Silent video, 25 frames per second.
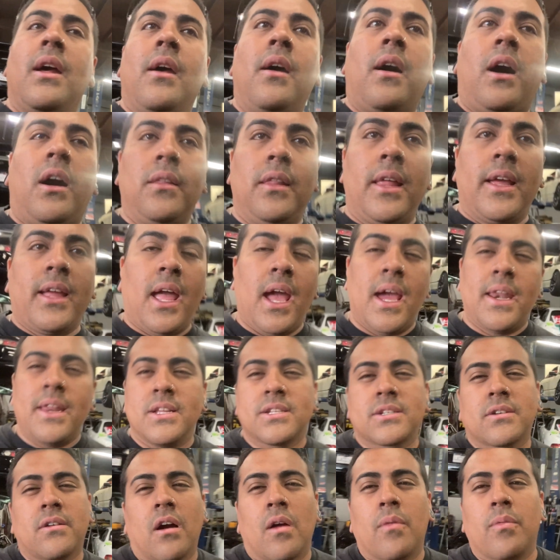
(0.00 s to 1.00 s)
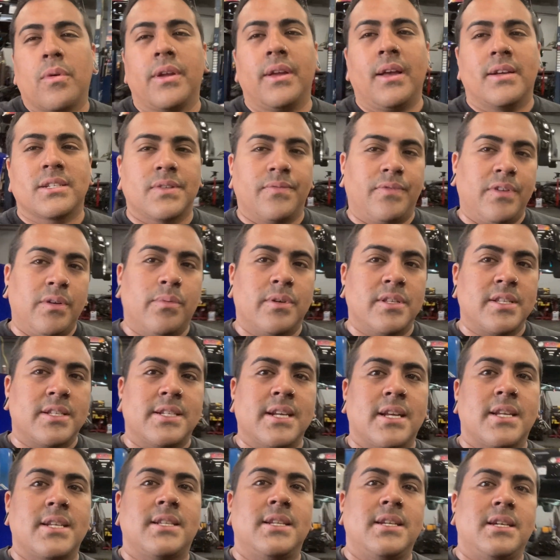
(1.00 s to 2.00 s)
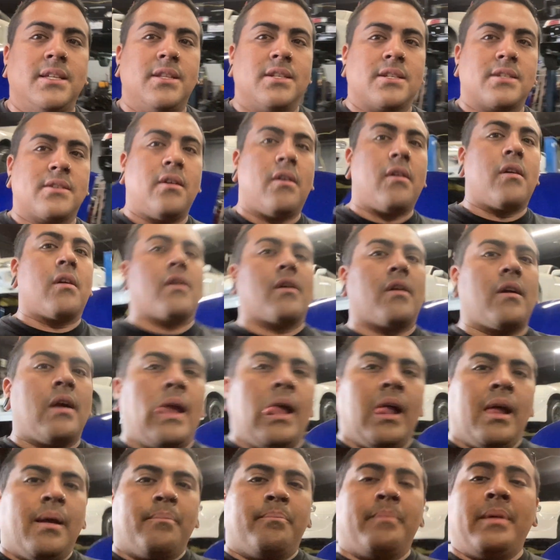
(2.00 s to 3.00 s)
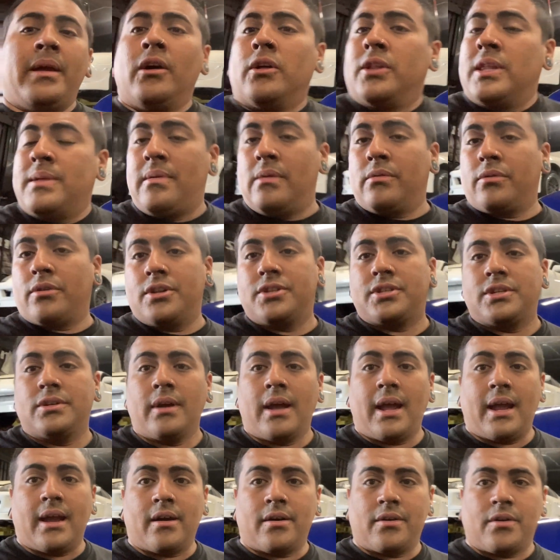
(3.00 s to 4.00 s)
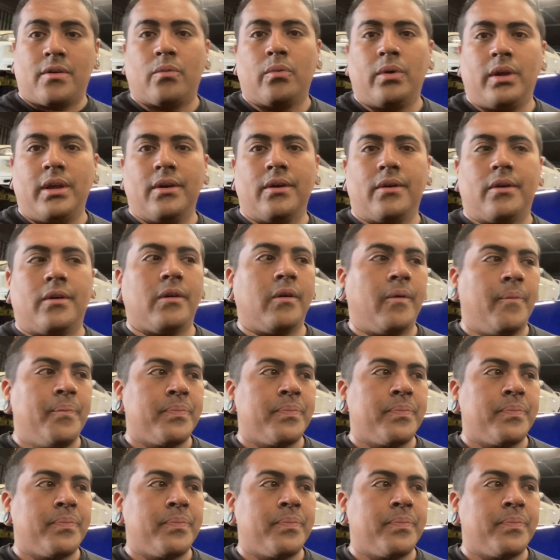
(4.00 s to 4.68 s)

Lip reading: Unlike Eddie's car where he has a V160, this car may only be able to do 800 wheel,